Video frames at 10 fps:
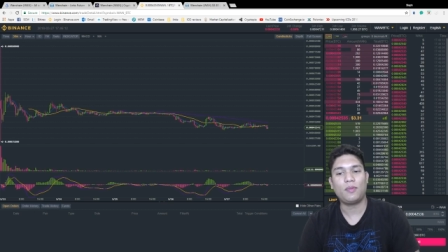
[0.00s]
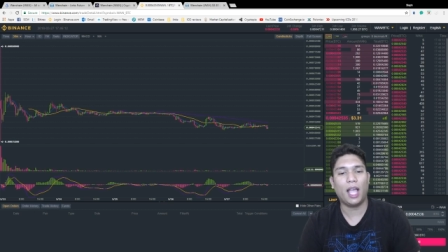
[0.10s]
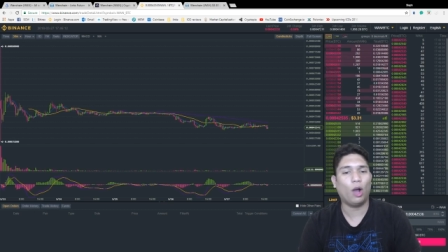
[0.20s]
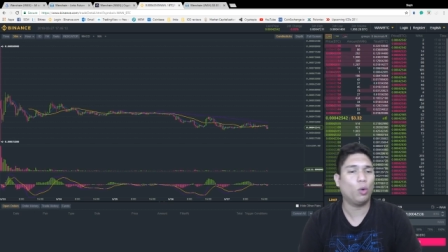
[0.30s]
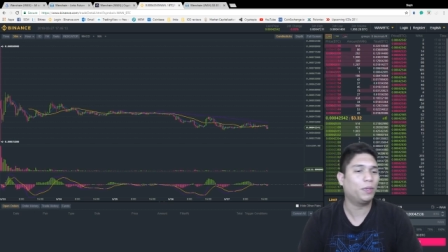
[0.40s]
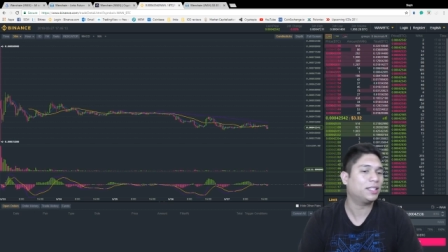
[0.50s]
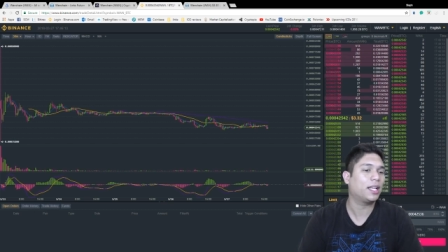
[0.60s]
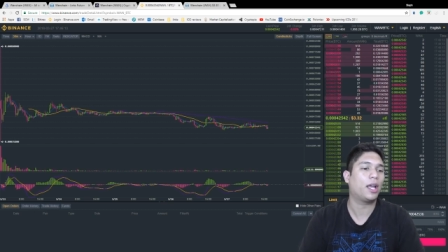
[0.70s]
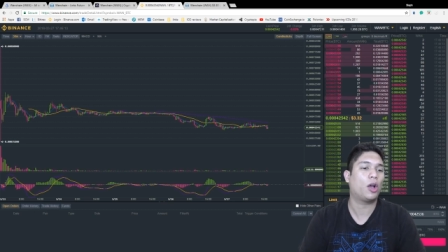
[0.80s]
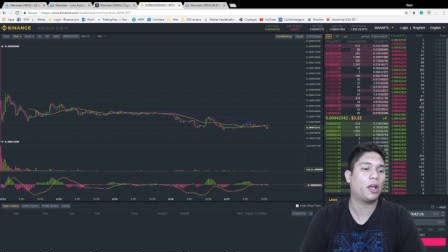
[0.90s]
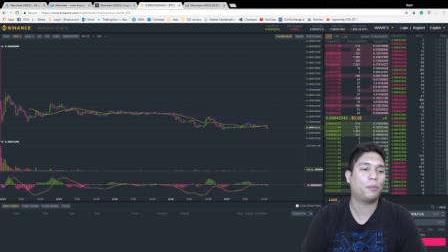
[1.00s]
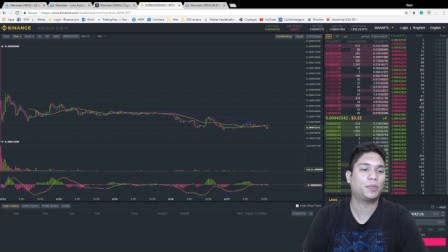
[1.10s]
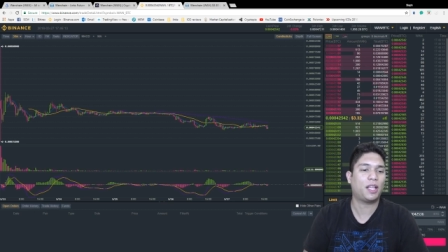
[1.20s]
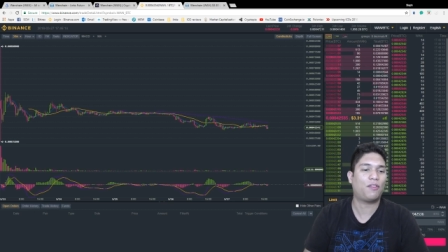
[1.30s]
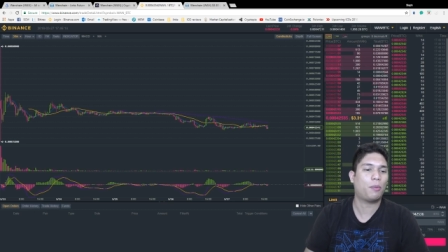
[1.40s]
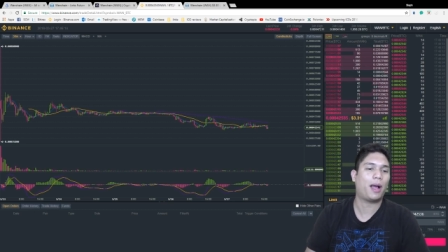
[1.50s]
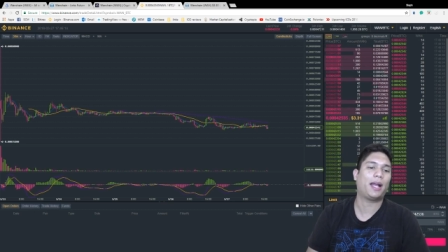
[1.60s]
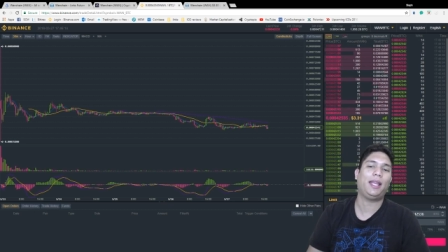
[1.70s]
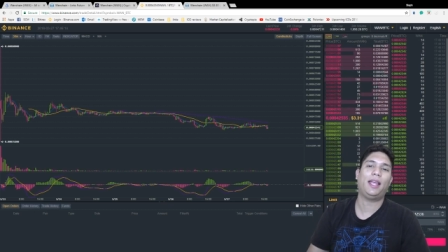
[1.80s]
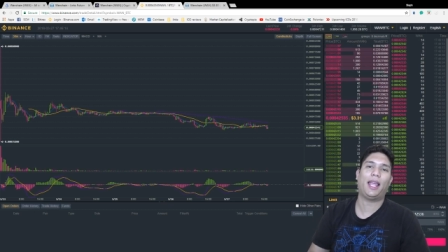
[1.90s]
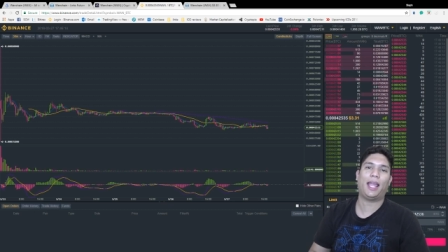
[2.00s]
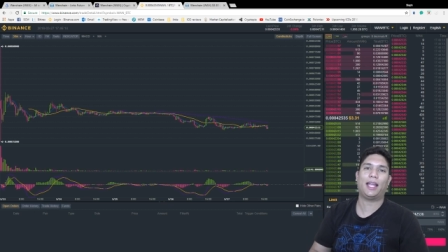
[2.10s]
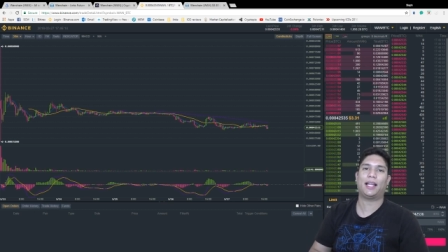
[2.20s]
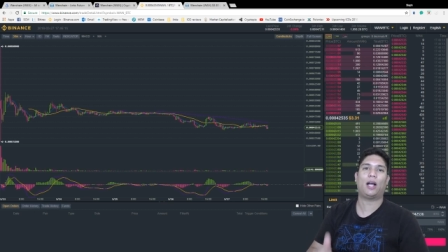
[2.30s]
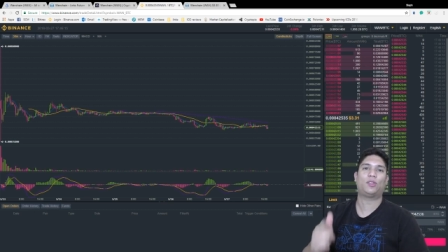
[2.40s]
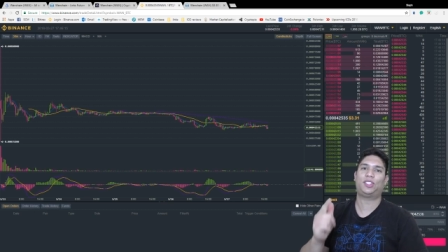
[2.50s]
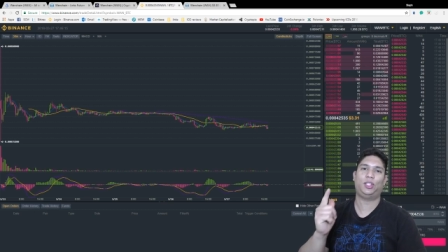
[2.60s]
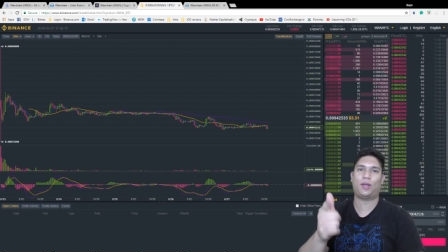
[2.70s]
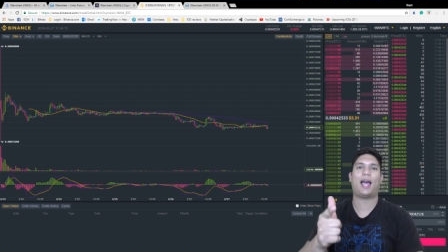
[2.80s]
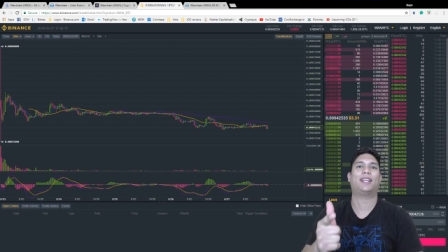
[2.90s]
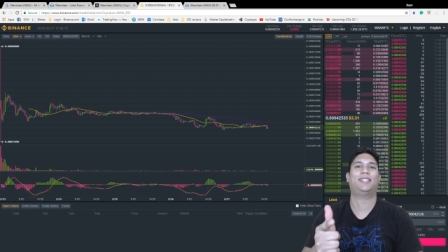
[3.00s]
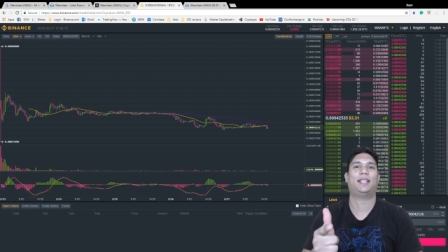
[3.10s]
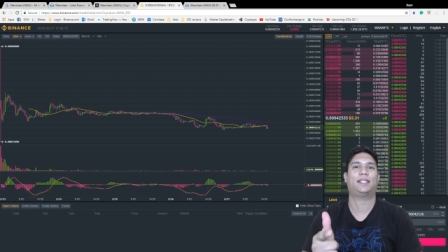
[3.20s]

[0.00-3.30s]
I hope this helps everybody and I'll see you guys next